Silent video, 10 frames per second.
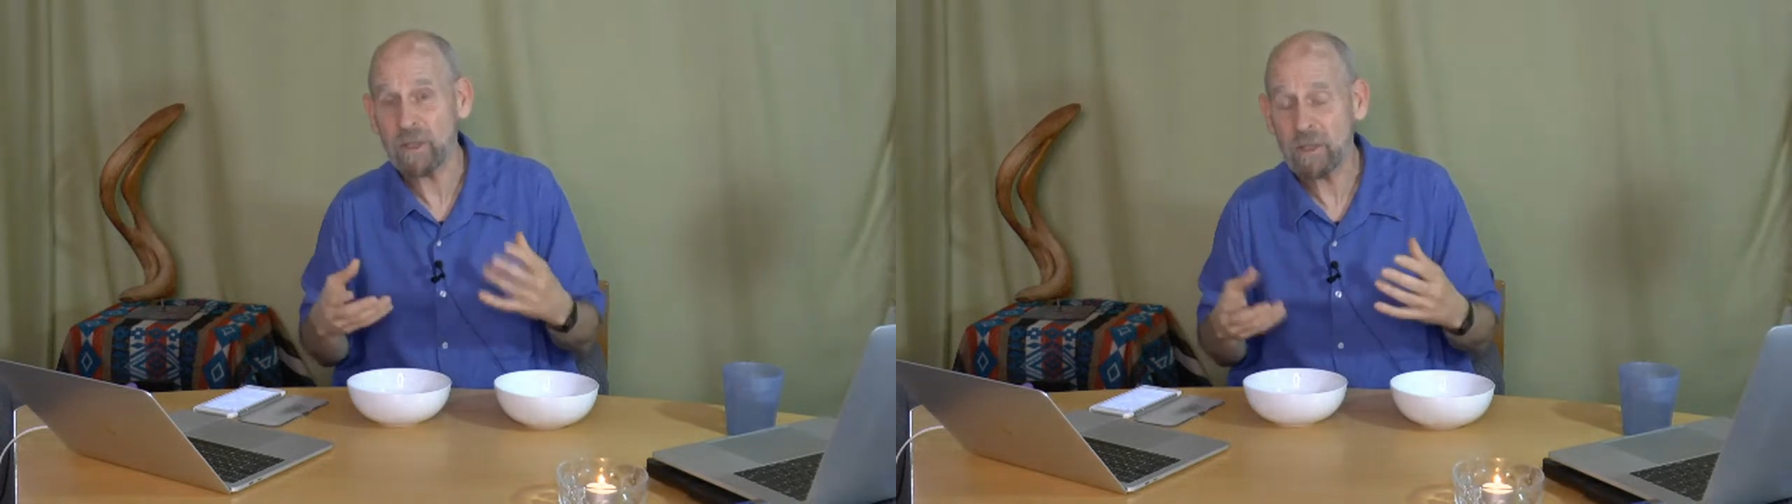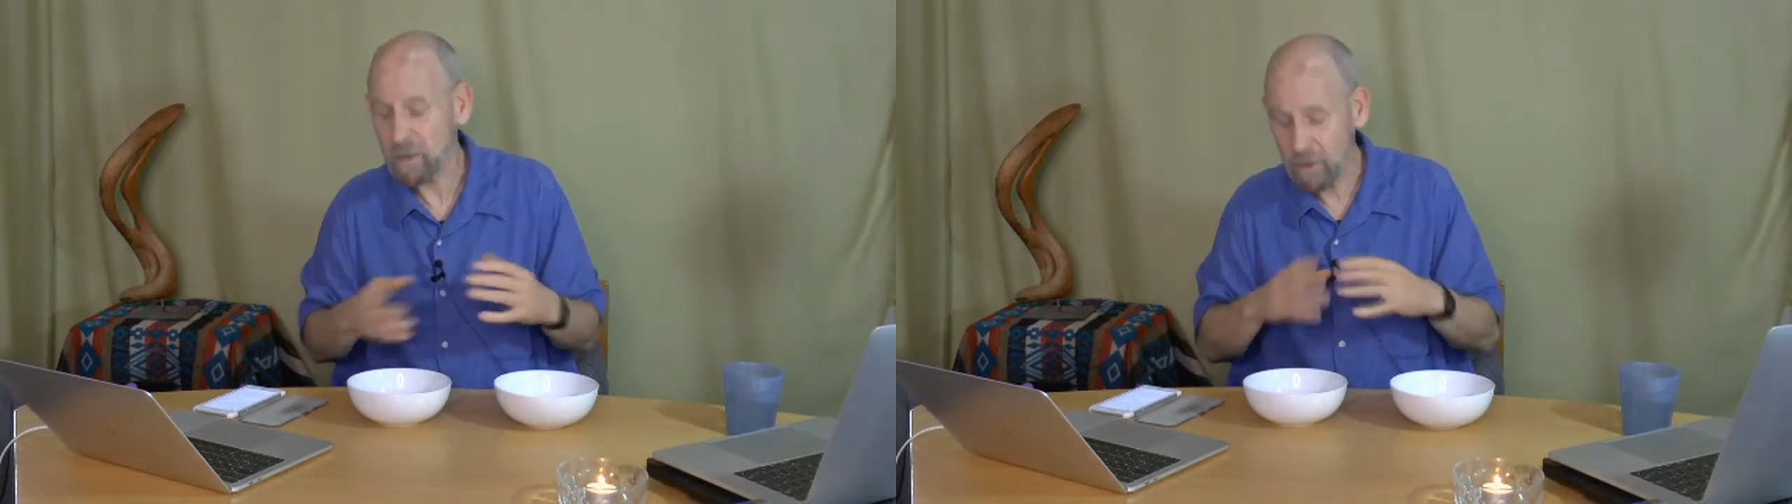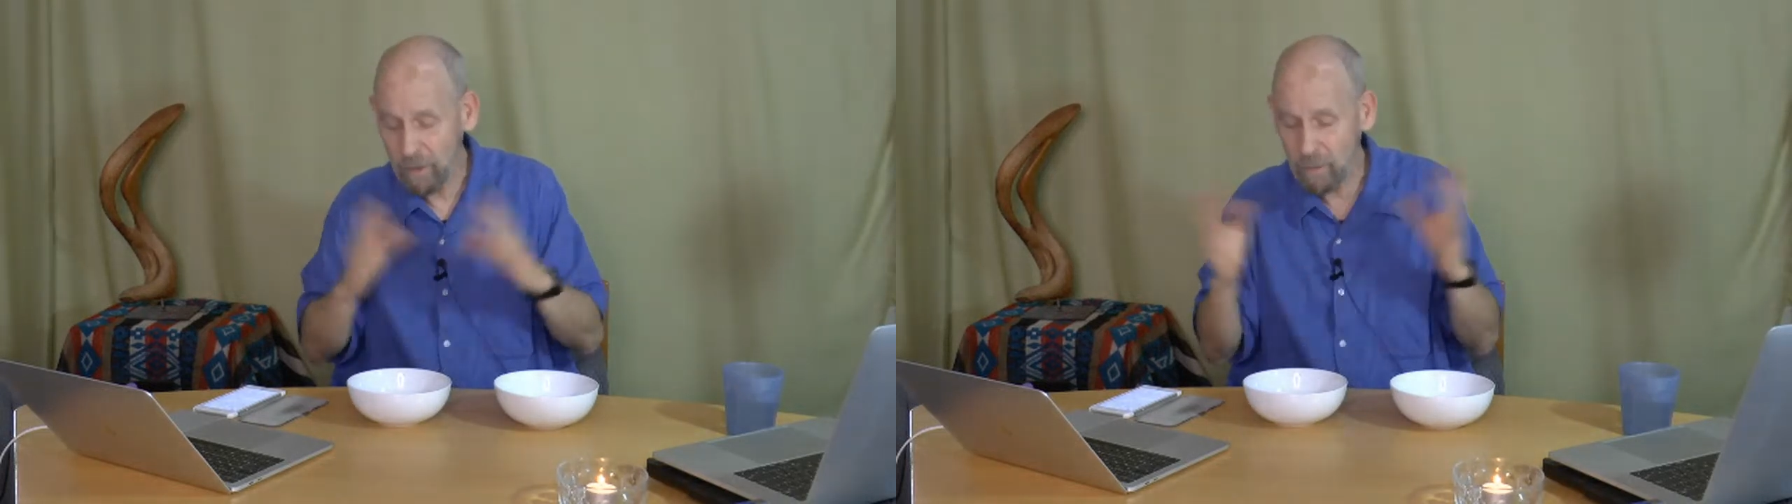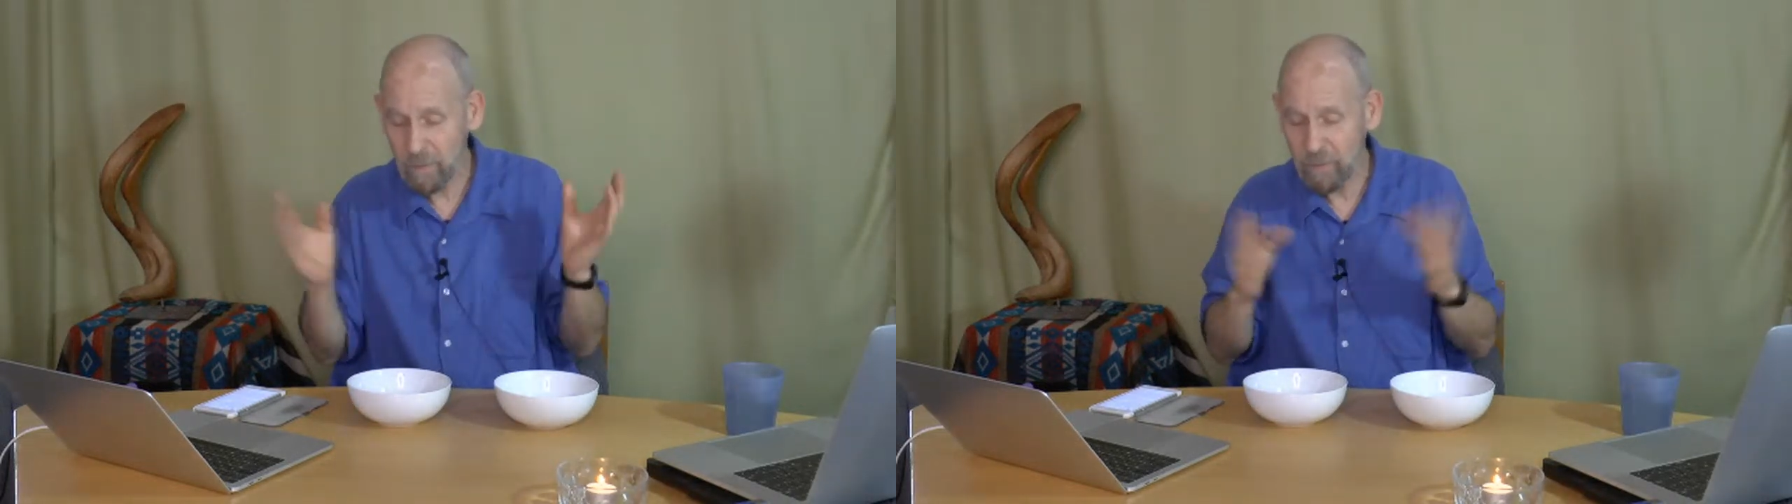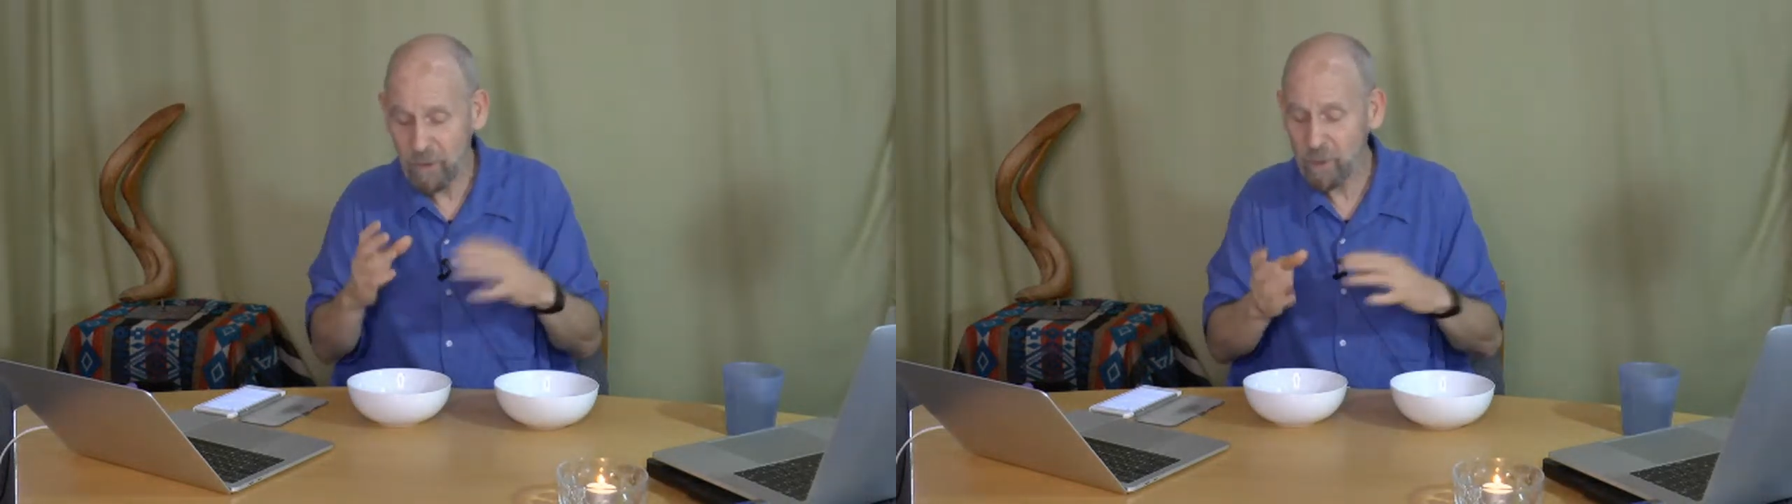So
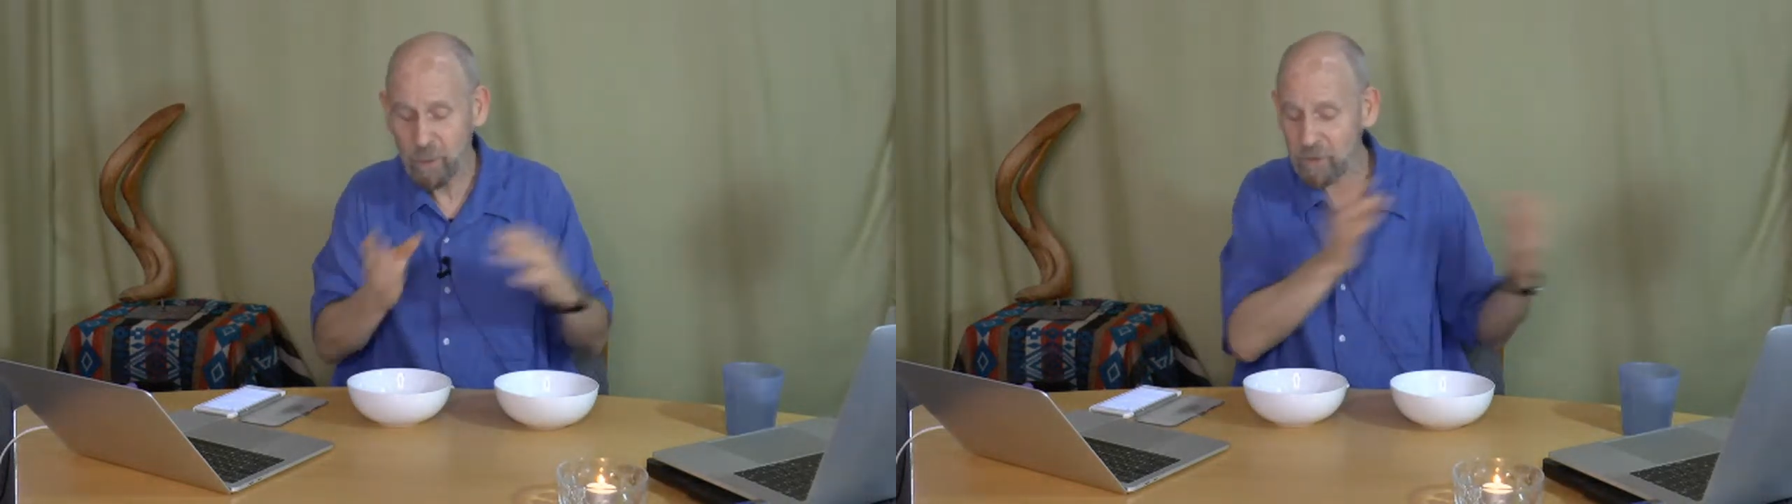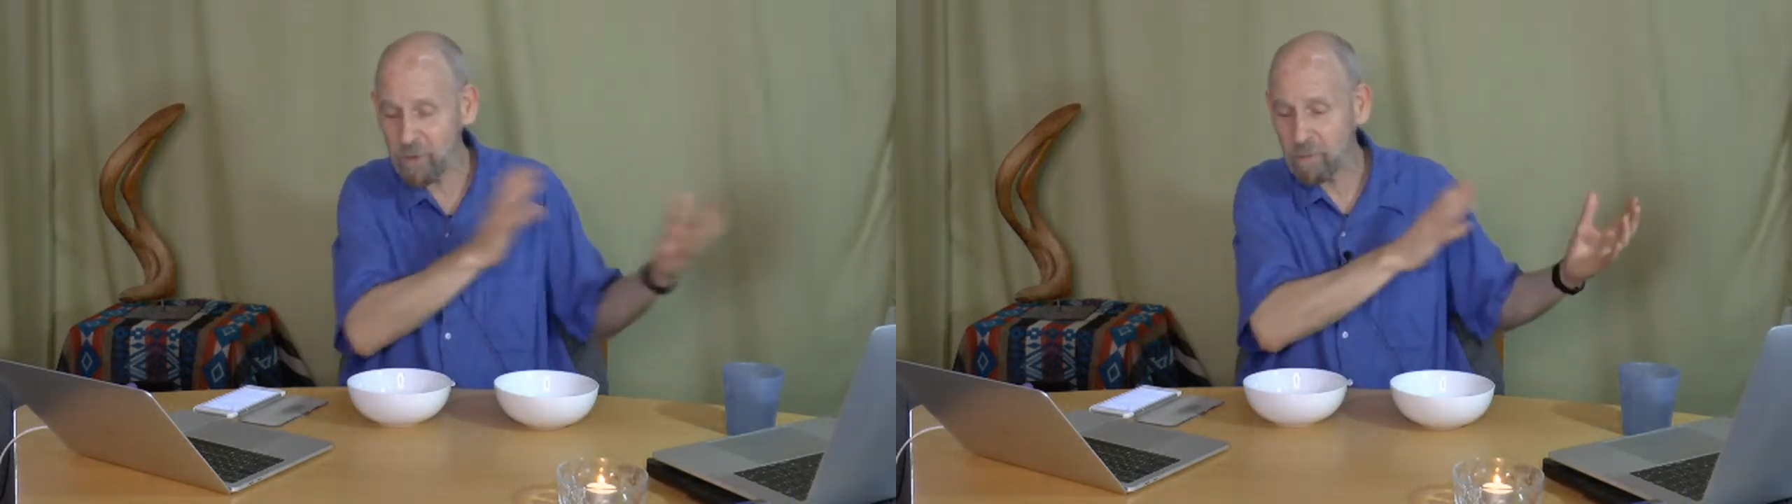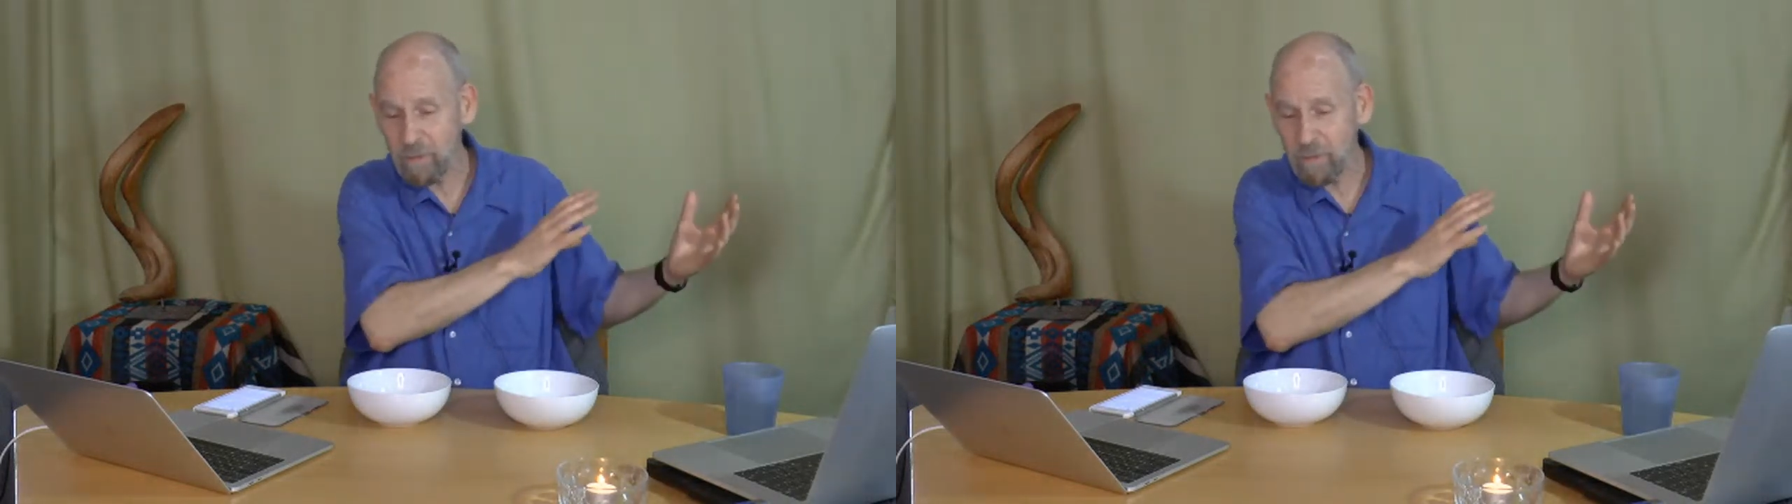there was